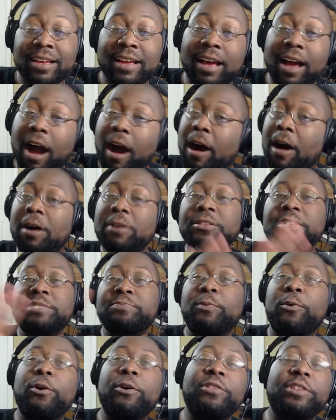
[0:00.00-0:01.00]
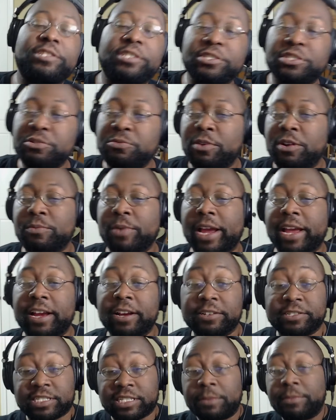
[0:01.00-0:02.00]
All the spoilers that you want right here.
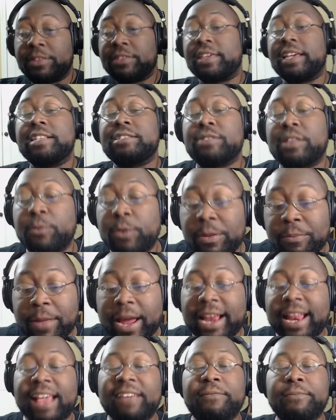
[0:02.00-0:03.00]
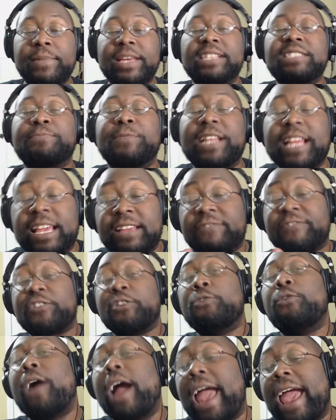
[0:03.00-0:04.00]
Some of the things that we might have missed, but if
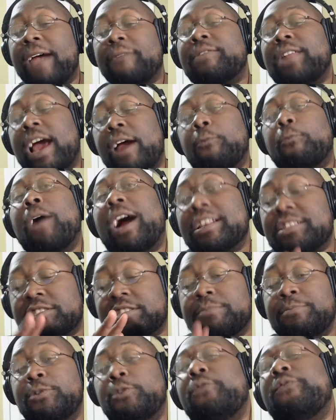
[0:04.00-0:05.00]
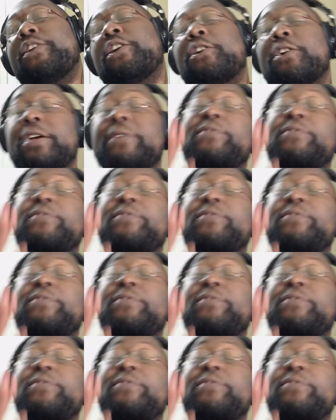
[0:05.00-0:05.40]
you have not watched the movie or if